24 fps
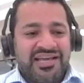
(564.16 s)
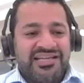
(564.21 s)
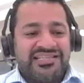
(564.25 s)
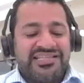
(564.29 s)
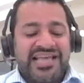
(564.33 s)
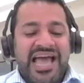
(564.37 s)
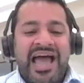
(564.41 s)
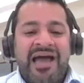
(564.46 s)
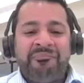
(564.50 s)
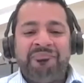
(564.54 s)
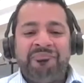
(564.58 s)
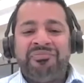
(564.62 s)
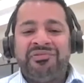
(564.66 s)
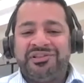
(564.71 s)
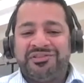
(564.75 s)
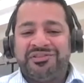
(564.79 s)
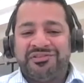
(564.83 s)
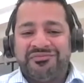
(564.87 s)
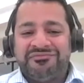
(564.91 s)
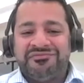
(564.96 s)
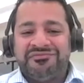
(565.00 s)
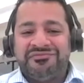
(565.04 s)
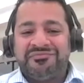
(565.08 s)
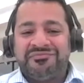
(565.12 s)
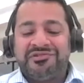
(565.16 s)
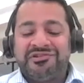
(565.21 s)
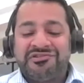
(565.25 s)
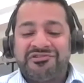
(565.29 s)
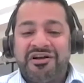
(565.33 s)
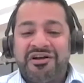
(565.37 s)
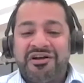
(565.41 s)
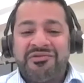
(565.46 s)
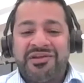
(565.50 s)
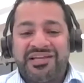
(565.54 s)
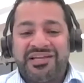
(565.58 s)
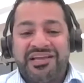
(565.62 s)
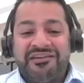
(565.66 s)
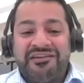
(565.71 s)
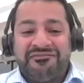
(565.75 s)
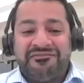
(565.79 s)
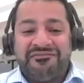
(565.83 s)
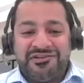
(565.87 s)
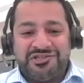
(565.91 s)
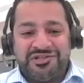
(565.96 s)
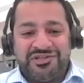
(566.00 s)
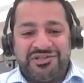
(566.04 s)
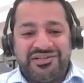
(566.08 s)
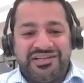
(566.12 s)
hampering them from growing
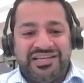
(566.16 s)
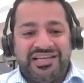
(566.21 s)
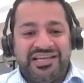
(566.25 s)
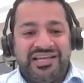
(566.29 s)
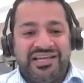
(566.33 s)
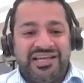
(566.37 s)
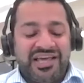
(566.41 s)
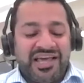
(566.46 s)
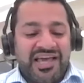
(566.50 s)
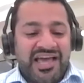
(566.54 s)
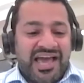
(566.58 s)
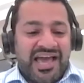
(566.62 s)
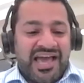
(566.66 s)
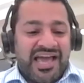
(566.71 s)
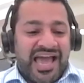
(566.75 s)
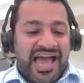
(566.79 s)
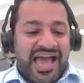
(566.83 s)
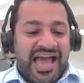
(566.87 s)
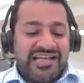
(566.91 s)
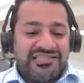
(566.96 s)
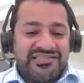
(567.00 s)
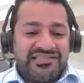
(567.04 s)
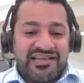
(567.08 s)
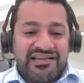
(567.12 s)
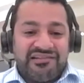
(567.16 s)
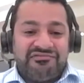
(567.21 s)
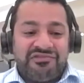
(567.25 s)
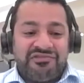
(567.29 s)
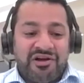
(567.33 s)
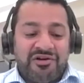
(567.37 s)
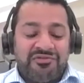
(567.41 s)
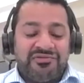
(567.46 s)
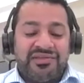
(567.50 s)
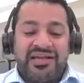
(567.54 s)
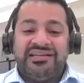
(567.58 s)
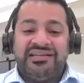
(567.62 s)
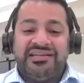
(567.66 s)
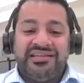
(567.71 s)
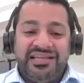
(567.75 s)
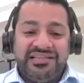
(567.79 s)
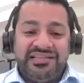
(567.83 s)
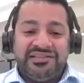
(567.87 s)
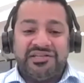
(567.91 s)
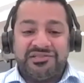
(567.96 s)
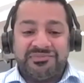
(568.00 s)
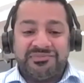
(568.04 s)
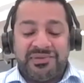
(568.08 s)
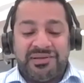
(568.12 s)
efficiently. As they grow, they
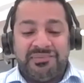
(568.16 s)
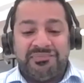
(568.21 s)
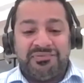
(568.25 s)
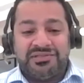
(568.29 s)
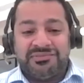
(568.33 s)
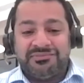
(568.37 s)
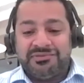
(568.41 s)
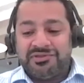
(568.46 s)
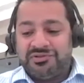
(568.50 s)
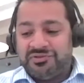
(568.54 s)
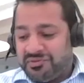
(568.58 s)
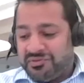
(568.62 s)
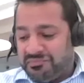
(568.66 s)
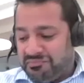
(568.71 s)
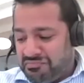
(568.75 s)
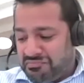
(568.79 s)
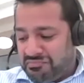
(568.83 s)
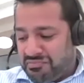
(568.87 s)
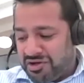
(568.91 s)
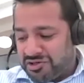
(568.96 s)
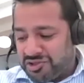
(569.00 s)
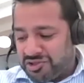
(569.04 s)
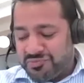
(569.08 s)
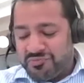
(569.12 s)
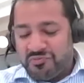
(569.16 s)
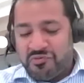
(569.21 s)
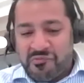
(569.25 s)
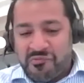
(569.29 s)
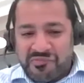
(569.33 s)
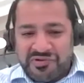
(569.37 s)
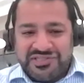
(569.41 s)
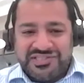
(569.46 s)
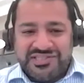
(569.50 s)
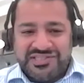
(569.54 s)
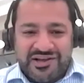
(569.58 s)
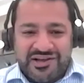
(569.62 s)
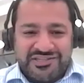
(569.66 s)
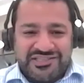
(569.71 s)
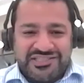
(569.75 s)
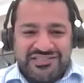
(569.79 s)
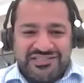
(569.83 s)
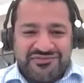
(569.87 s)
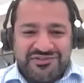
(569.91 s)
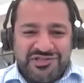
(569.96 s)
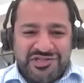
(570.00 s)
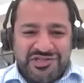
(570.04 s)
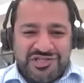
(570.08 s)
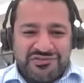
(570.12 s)
need those people to be doing much more
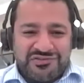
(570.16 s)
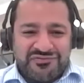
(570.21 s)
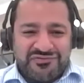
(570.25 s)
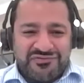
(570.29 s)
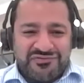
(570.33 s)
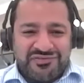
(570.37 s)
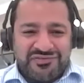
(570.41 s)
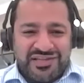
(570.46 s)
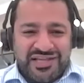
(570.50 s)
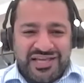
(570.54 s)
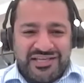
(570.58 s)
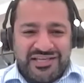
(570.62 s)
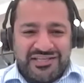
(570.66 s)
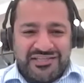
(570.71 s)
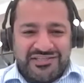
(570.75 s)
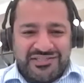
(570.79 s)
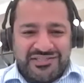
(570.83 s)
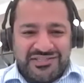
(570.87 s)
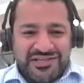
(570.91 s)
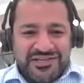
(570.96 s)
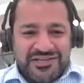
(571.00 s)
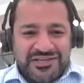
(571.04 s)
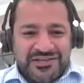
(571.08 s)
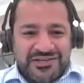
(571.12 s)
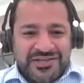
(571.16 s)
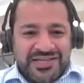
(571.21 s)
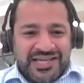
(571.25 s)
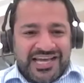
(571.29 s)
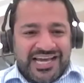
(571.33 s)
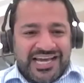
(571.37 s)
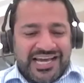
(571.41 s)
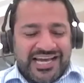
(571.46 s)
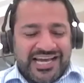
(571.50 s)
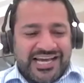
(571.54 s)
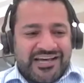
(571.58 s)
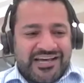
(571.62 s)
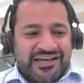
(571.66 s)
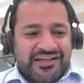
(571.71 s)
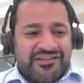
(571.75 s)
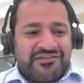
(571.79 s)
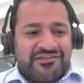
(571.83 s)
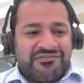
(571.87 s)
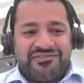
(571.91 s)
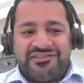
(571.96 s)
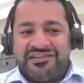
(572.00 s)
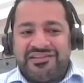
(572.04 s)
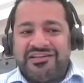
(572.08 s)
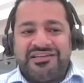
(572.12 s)
productive and useful things
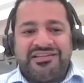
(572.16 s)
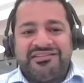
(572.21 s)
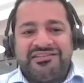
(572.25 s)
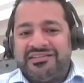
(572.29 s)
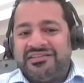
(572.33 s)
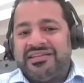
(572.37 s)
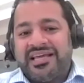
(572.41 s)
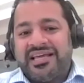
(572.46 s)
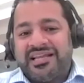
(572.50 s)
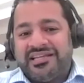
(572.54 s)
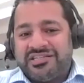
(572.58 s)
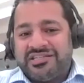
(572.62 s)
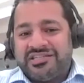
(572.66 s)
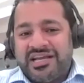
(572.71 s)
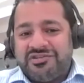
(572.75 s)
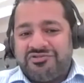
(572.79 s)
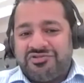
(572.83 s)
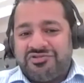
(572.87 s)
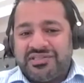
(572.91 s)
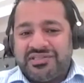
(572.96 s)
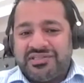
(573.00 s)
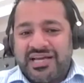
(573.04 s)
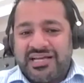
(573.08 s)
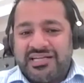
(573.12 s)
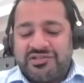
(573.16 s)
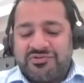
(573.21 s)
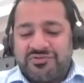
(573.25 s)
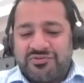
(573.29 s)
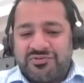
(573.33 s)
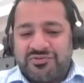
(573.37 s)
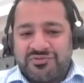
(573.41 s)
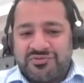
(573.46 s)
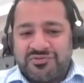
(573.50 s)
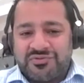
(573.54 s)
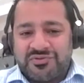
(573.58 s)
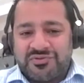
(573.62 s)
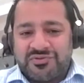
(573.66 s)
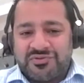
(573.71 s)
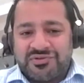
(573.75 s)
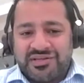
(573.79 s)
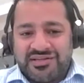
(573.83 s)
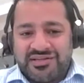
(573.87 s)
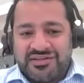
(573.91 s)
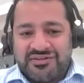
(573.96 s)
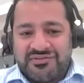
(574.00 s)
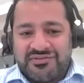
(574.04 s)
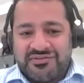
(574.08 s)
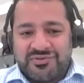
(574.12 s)
than entering data onto
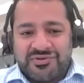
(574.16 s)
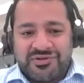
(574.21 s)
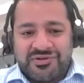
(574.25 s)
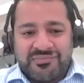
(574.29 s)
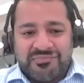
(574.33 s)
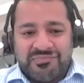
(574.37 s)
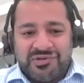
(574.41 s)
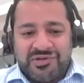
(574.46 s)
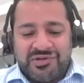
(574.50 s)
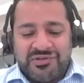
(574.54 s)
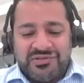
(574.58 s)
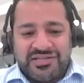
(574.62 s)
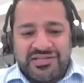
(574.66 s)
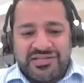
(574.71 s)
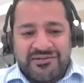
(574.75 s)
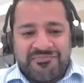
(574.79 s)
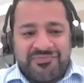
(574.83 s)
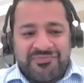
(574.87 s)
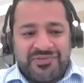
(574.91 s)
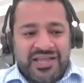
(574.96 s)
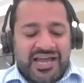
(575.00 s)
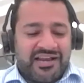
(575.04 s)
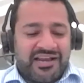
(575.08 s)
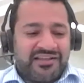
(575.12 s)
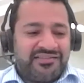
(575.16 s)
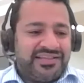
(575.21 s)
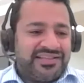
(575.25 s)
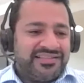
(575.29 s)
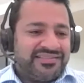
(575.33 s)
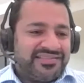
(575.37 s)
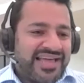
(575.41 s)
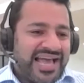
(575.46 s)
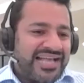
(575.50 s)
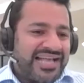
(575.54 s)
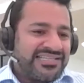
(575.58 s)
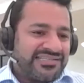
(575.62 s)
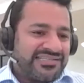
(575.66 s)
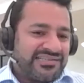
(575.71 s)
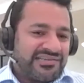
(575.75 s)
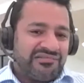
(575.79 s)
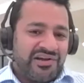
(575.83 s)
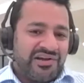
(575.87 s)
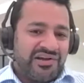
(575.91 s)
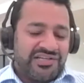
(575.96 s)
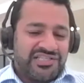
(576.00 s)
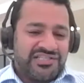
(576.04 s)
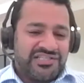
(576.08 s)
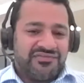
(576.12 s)
a computer. And I think that's the
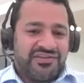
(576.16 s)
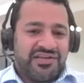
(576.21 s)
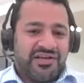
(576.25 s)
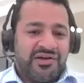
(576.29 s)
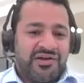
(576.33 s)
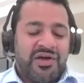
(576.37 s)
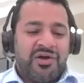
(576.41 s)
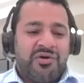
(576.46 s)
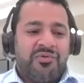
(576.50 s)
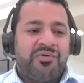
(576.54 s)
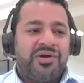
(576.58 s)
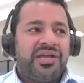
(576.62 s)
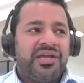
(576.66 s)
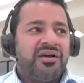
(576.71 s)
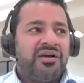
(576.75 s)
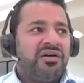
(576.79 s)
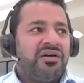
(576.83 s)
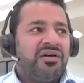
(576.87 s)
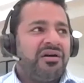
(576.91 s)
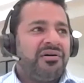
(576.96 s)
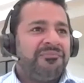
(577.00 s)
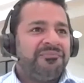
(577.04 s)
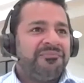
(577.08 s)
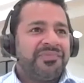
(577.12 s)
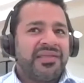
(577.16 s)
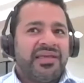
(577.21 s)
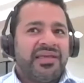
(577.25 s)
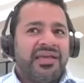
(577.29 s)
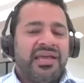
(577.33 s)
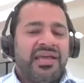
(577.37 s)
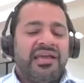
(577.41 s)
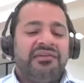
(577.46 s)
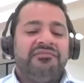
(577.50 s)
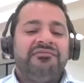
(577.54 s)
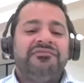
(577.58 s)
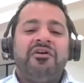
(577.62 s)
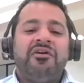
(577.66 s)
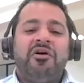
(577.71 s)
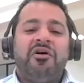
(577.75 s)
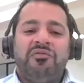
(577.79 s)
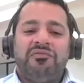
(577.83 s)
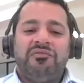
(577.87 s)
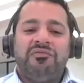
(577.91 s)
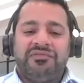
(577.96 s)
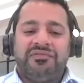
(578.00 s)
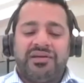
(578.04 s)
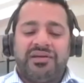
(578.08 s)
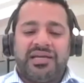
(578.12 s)
crux of it. We are
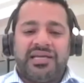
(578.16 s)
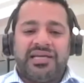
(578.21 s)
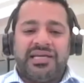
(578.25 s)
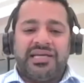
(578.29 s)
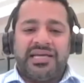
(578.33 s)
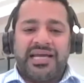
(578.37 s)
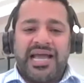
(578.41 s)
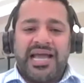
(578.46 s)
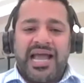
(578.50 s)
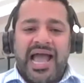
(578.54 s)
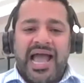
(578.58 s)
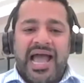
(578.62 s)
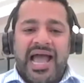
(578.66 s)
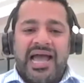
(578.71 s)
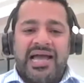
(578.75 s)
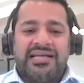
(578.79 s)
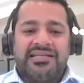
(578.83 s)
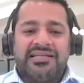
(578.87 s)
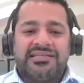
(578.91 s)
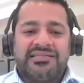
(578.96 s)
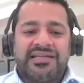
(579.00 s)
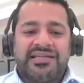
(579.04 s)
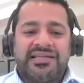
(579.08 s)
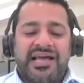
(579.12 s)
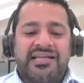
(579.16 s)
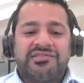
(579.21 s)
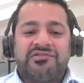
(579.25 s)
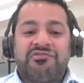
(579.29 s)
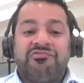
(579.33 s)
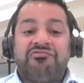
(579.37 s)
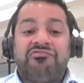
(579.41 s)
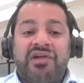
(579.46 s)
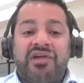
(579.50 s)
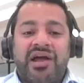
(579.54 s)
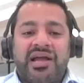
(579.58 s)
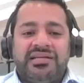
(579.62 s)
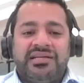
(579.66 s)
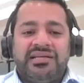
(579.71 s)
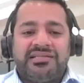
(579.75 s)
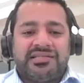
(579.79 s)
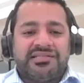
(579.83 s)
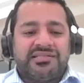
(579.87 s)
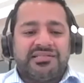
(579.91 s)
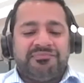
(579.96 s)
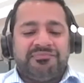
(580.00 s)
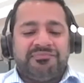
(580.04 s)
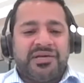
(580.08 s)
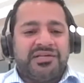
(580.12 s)
evolving as a race,
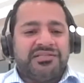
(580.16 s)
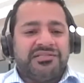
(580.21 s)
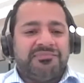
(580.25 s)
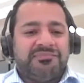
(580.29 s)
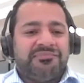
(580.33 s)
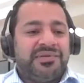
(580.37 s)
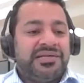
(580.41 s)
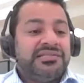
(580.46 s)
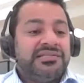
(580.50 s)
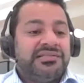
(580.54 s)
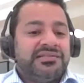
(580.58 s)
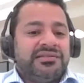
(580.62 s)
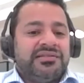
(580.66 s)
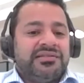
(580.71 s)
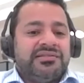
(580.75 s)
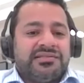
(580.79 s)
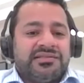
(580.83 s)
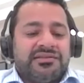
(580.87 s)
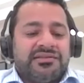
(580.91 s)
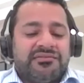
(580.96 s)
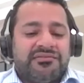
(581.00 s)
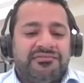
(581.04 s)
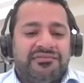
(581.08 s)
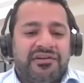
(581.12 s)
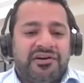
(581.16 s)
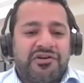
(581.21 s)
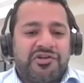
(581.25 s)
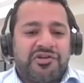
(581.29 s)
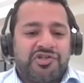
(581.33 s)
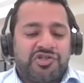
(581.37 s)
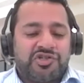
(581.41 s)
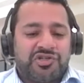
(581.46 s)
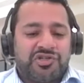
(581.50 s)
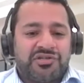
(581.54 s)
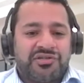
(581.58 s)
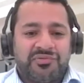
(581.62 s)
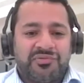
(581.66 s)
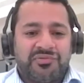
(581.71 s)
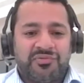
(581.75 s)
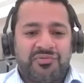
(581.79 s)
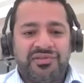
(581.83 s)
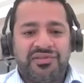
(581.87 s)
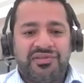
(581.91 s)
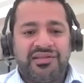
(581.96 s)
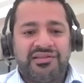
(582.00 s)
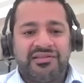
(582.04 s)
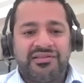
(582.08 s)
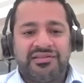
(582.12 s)
as a business function
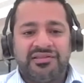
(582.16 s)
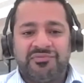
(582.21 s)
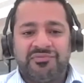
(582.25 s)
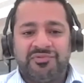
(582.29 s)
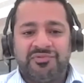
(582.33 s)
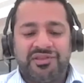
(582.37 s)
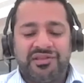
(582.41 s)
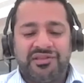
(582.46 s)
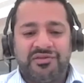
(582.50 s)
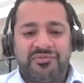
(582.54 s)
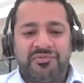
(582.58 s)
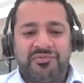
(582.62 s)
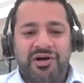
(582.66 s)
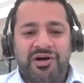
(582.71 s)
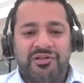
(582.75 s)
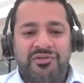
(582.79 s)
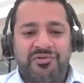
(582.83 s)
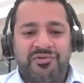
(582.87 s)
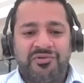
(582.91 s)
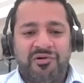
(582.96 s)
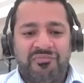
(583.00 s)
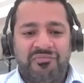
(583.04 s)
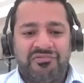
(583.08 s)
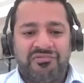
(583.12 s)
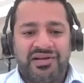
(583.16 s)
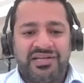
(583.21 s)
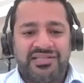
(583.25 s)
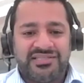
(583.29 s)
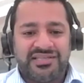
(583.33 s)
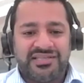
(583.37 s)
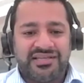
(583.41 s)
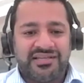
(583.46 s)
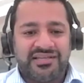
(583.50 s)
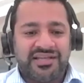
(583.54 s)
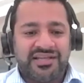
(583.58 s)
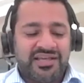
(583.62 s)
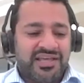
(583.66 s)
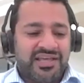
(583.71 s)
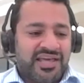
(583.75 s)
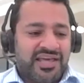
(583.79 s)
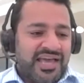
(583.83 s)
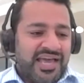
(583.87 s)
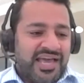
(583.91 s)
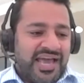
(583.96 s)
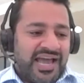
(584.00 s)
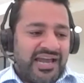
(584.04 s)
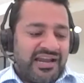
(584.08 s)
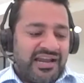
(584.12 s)
within the world we operate in.
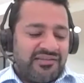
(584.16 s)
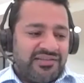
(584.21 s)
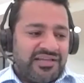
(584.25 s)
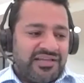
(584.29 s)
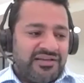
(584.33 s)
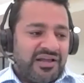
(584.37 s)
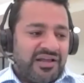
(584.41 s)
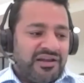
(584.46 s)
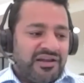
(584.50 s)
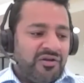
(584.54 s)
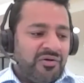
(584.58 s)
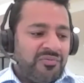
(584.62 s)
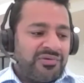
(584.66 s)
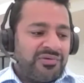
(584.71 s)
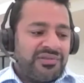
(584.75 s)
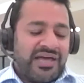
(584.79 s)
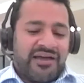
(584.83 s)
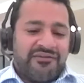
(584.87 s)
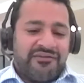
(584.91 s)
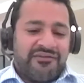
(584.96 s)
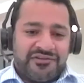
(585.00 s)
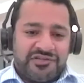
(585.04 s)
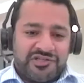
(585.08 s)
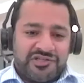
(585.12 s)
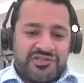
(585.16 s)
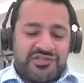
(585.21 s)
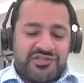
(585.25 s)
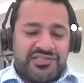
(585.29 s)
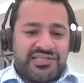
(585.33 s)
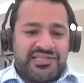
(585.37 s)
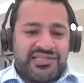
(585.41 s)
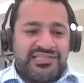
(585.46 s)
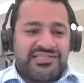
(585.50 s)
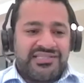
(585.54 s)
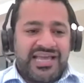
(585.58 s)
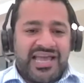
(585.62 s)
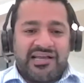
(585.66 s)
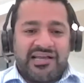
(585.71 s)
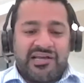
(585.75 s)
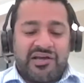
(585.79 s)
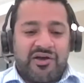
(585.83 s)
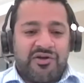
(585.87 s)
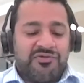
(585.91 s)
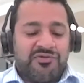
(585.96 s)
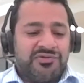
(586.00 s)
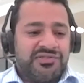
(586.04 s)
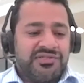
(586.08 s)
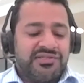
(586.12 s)
And I think along with that efficiency in tech
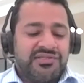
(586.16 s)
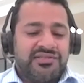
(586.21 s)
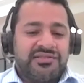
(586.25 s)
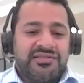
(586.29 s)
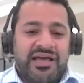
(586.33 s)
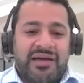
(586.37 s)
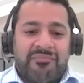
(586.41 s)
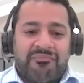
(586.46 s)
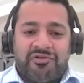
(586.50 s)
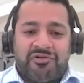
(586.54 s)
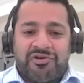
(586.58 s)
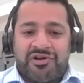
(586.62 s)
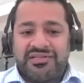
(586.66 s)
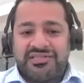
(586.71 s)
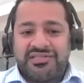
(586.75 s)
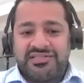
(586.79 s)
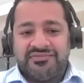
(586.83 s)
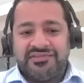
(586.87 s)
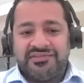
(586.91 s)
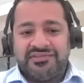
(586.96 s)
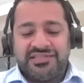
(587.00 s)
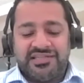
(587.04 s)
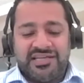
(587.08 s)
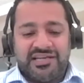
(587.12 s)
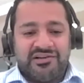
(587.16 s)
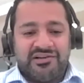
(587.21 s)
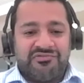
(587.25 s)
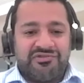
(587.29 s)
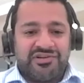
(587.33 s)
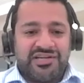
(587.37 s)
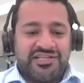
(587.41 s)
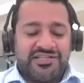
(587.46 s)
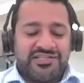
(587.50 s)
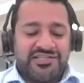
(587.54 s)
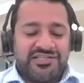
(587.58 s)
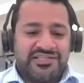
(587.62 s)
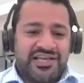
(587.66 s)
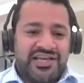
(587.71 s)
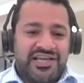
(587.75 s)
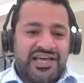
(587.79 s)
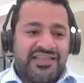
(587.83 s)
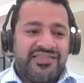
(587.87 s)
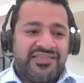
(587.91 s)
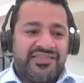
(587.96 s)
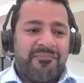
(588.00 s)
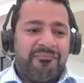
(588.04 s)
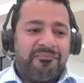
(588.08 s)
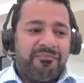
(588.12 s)
goes that productivity increase,
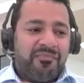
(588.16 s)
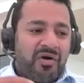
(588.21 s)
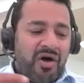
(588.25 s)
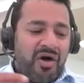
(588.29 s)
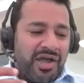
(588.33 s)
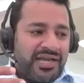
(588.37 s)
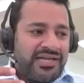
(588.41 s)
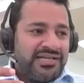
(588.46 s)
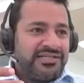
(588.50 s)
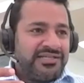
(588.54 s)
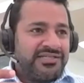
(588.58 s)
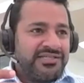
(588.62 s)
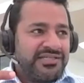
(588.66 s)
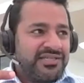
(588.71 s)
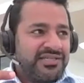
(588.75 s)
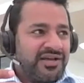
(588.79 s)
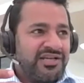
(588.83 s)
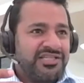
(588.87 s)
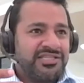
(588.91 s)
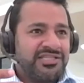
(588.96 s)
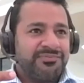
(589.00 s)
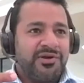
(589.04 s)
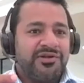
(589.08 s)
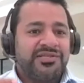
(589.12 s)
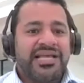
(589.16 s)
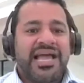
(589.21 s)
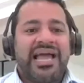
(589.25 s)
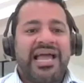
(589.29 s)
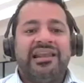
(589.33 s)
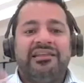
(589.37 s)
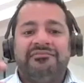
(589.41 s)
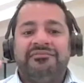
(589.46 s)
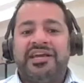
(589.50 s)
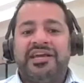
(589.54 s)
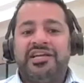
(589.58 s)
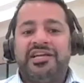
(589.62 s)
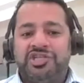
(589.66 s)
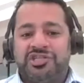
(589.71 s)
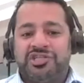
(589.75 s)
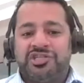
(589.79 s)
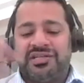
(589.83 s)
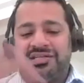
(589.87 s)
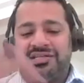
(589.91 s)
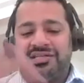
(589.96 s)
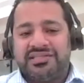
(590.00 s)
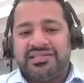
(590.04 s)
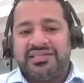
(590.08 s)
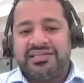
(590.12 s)
that mind, I suppose,
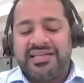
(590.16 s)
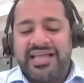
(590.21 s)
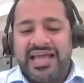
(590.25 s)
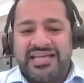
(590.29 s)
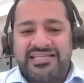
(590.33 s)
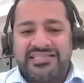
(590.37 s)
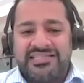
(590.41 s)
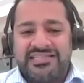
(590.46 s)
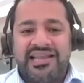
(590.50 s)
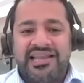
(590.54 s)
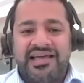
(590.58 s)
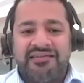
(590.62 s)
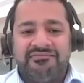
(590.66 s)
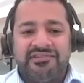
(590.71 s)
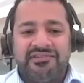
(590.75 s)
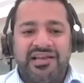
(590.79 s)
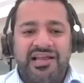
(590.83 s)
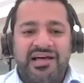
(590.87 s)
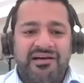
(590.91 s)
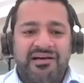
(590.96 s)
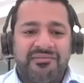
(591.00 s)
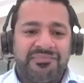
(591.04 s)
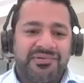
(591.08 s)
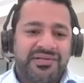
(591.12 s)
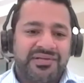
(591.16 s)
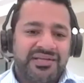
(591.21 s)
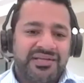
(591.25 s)
elevation into the next level up